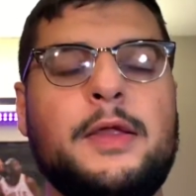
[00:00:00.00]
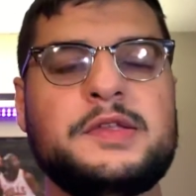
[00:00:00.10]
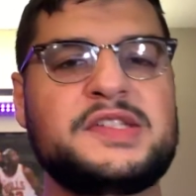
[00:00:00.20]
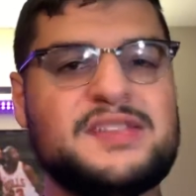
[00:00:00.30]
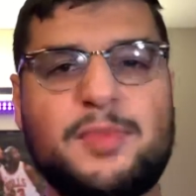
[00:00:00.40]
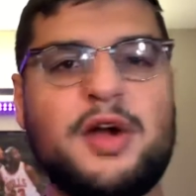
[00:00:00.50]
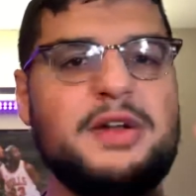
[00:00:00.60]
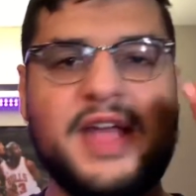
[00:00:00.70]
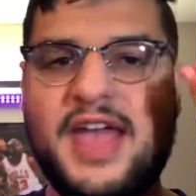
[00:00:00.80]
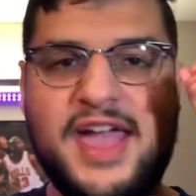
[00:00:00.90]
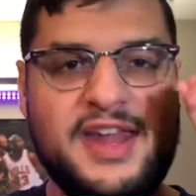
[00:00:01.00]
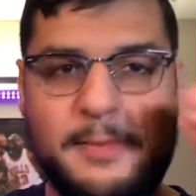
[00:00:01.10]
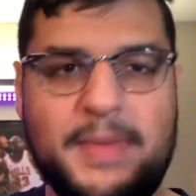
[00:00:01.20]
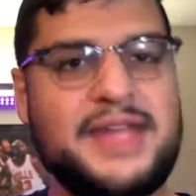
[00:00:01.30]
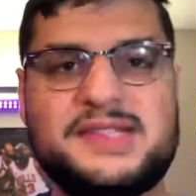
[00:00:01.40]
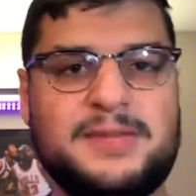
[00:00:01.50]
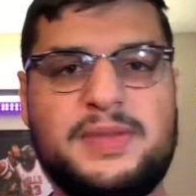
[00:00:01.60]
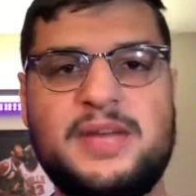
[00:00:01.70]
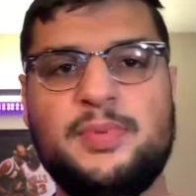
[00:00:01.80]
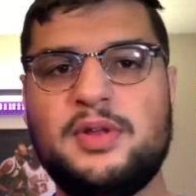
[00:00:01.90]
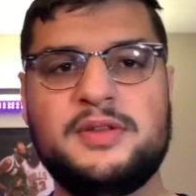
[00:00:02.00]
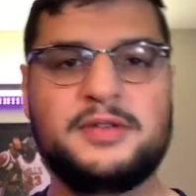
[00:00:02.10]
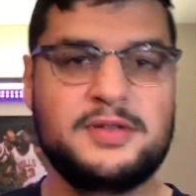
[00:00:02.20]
smart and amazing people,